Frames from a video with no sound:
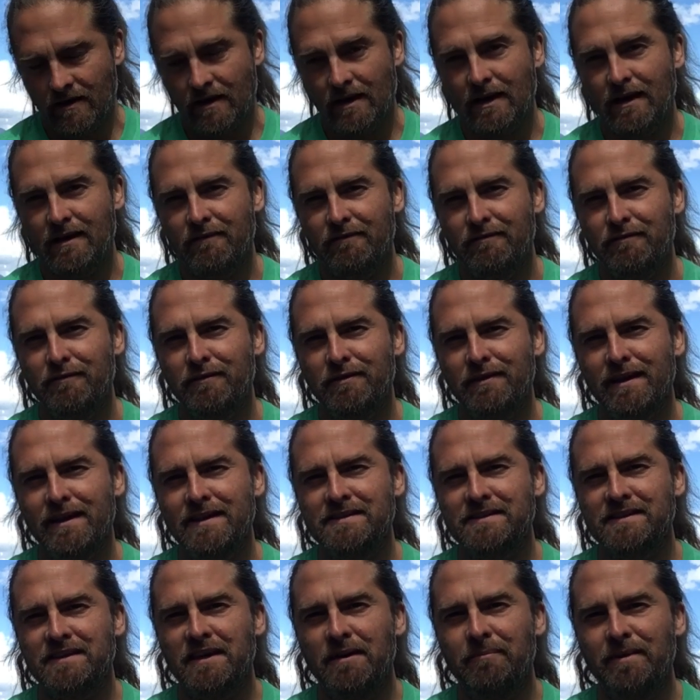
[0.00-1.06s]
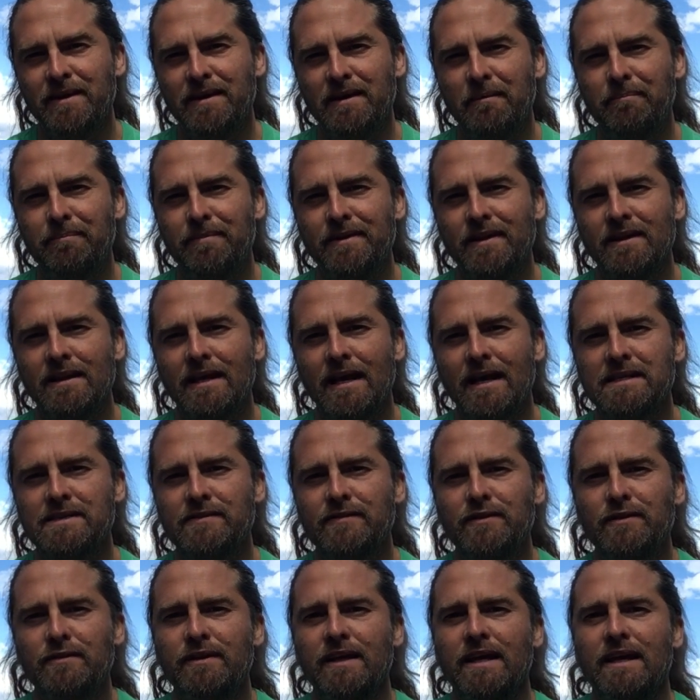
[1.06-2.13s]
I had a few things coming up in the last
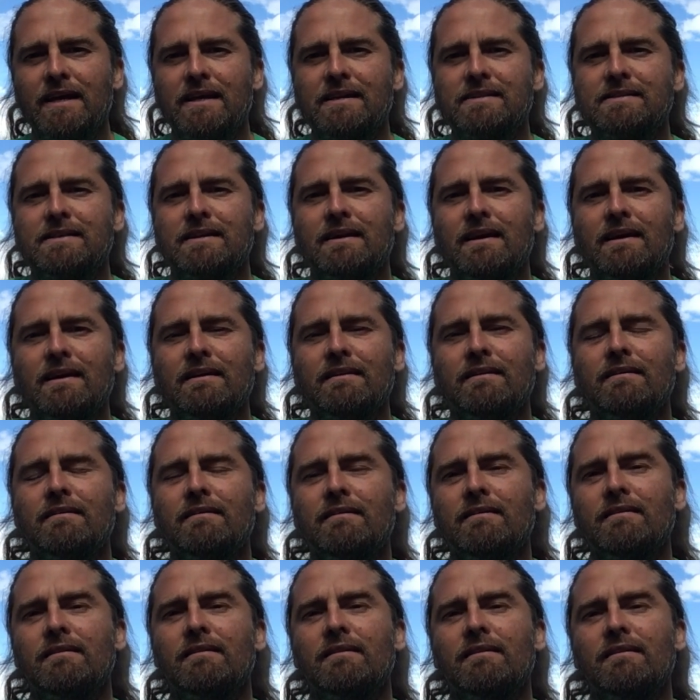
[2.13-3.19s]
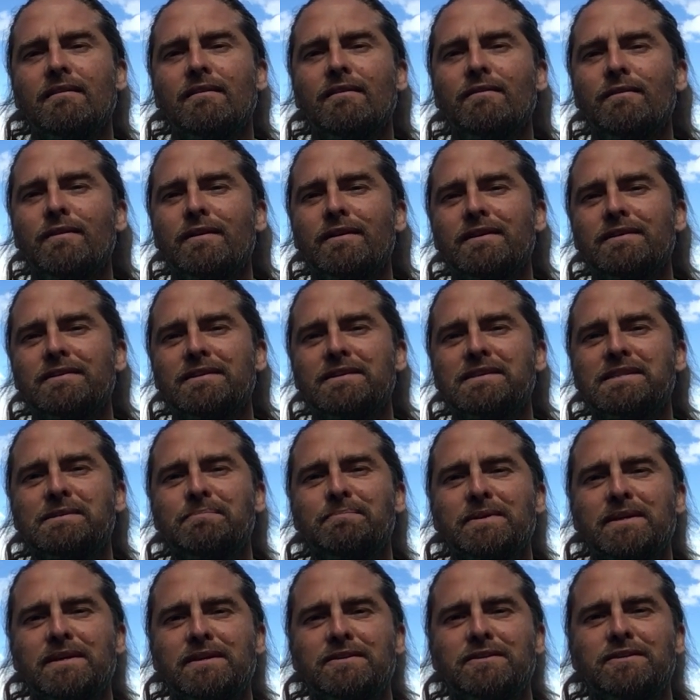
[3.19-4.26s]
few days that I wanted to
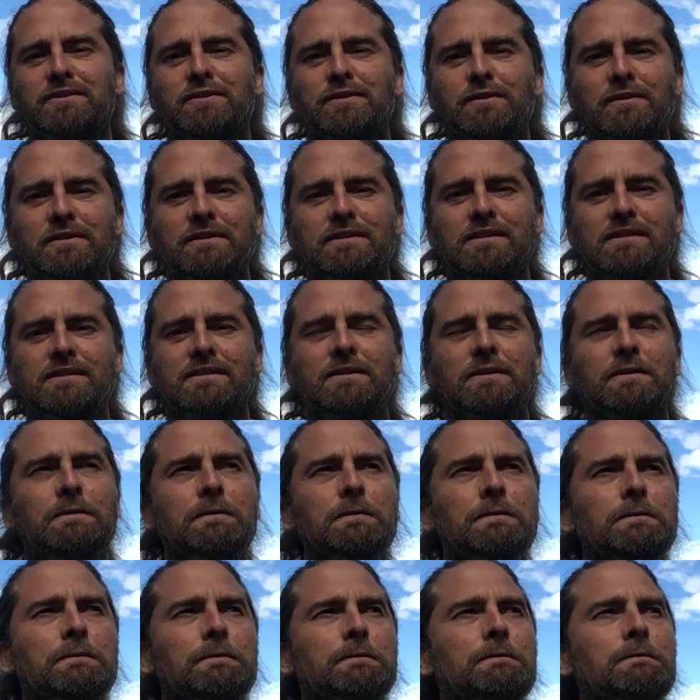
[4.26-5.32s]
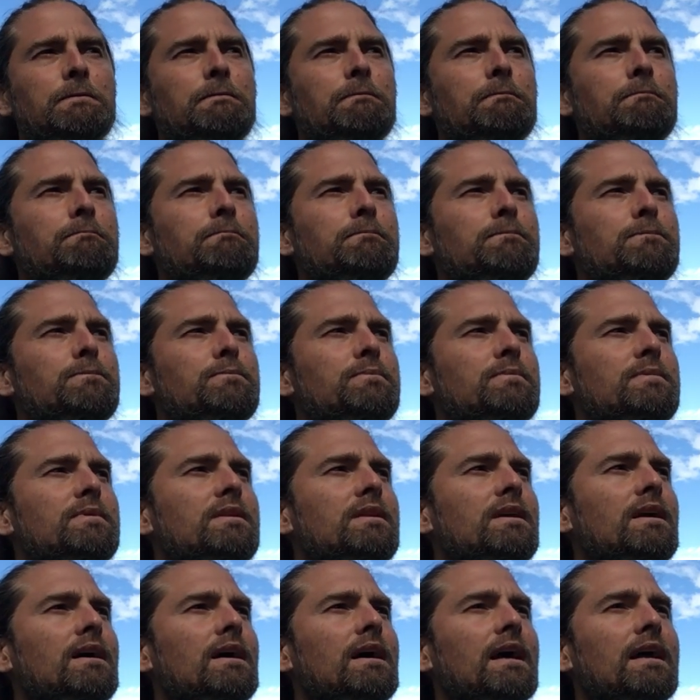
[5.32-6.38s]
speak to. Just
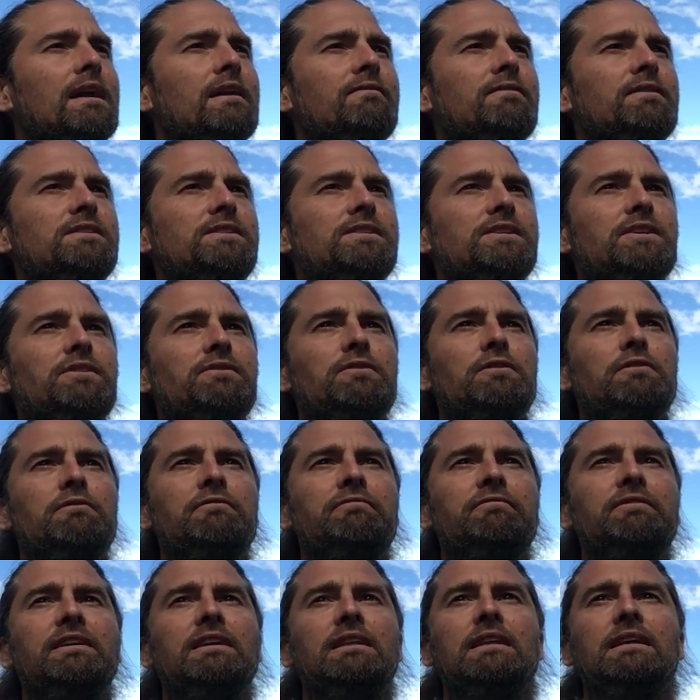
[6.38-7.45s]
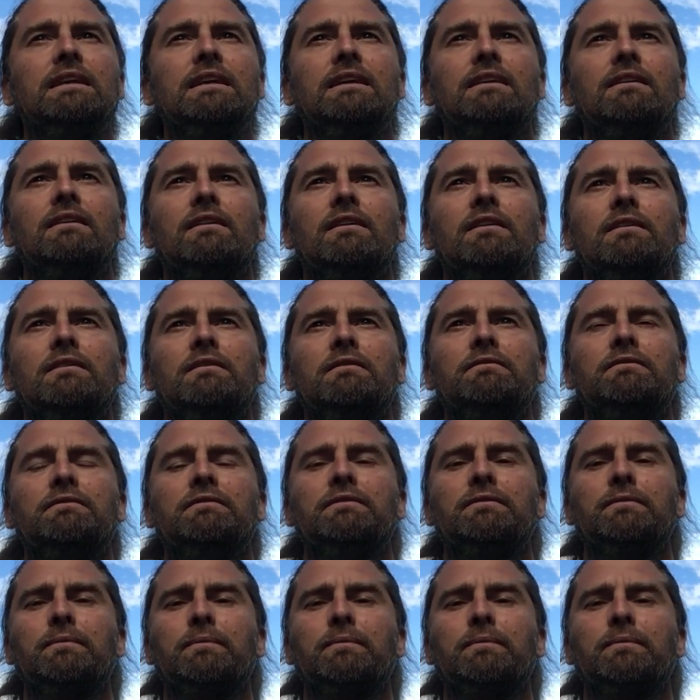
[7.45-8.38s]
kind of a general feeling of